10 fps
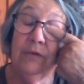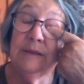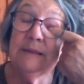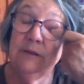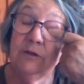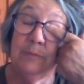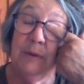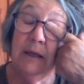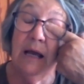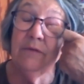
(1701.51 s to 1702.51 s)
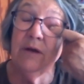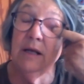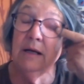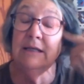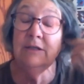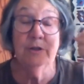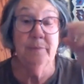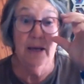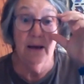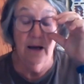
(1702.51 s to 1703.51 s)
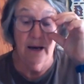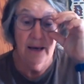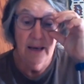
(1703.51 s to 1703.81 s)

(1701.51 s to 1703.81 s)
Excuse me, I've got an itch in my eye.